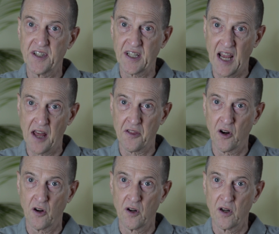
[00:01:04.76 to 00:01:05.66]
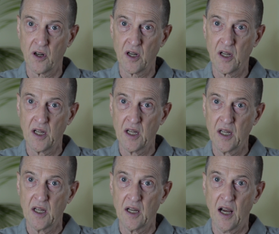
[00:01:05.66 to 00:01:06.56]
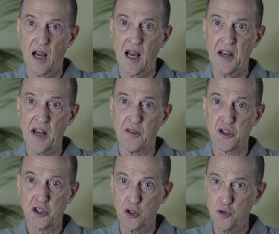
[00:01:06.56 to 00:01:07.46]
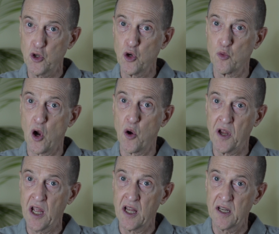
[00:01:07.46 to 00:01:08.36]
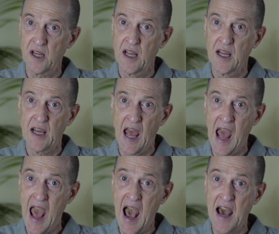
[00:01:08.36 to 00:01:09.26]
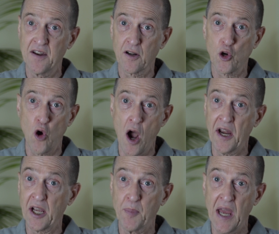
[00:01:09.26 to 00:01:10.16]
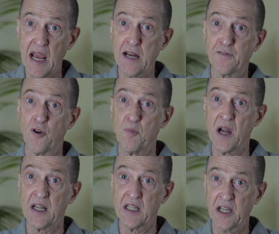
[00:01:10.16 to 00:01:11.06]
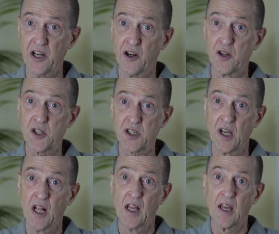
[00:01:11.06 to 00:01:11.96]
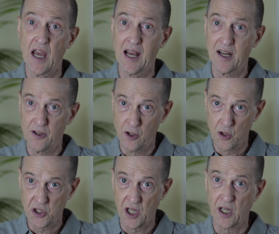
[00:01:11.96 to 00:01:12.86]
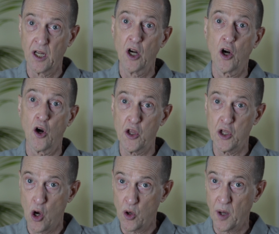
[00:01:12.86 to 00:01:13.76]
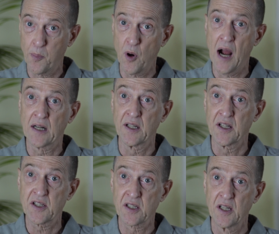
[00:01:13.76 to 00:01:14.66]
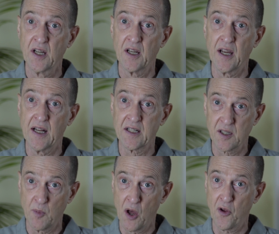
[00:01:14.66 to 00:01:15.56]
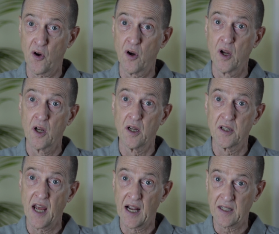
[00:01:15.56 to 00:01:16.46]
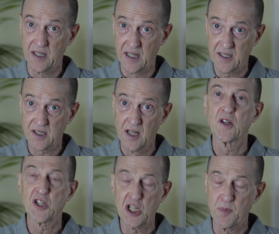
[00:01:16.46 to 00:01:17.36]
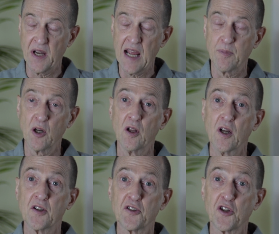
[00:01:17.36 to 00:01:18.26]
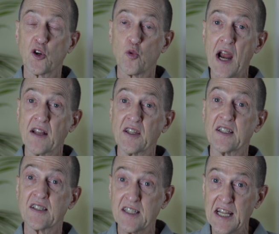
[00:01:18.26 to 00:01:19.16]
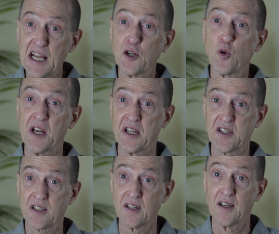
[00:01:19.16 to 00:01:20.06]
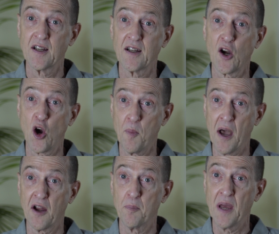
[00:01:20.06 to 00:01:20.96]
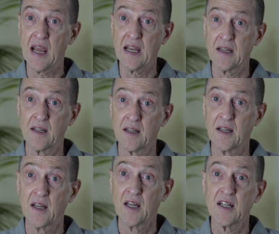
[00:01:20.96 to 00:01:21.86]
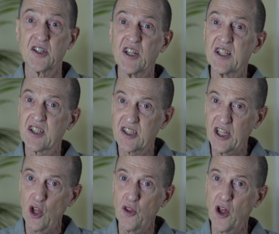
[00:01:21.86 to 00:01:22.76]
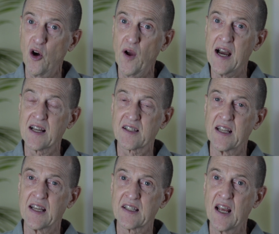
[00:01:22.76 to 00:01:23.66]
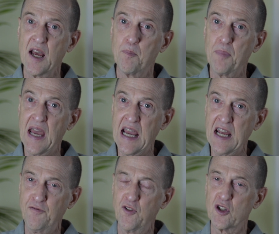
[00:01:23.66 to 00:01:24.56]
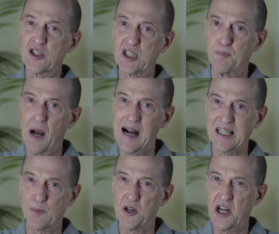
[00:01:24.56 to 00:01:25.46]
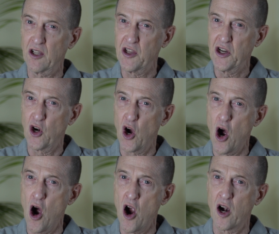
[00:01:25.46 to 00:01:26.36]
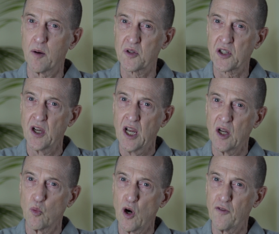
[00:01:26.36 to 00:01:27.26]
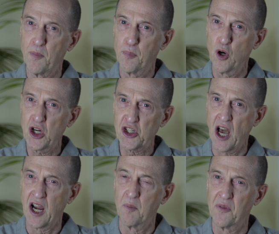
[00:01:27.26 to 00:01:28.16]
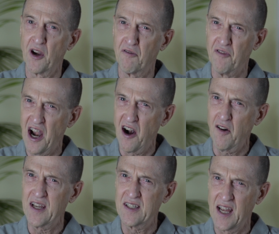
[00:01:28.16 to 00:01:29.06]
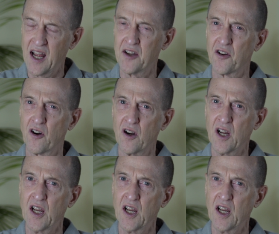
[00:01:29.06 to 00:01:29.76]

together. Now, the student who wrote in had chronic pain for many years, and using her yoga practice and some other techniques, she's been able to greatly decrease her amount of pain. She still, though, has these painful spots, particularly in her arms, where if you push on them, they're very tender,